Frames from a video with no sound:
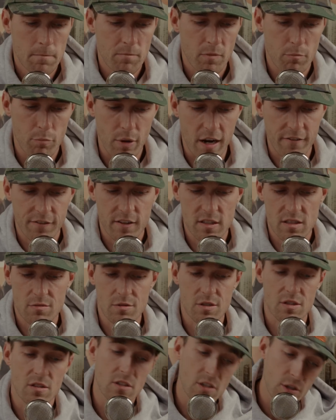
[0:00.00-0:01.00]
Breakfast
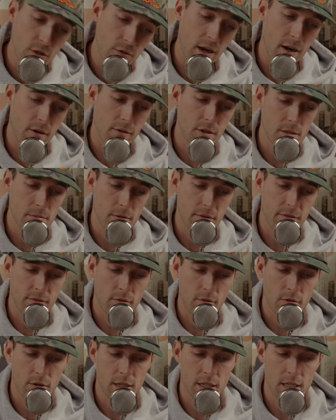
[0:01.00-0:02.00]
was 2 hours
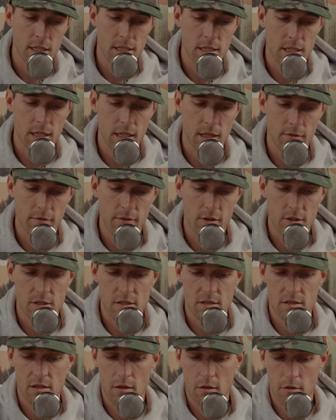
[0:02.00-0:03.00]
before in Indy
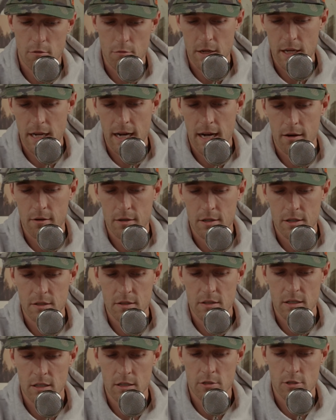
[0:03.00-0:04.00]
versus the 3
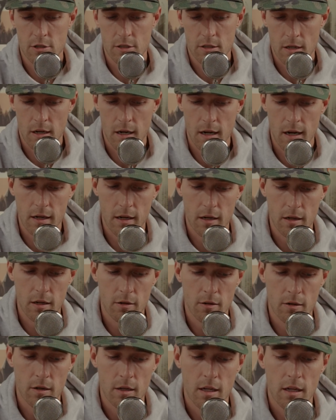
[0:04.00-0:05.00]
hours in
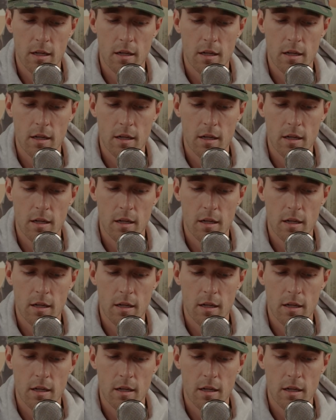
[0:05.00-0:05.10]
Chicago.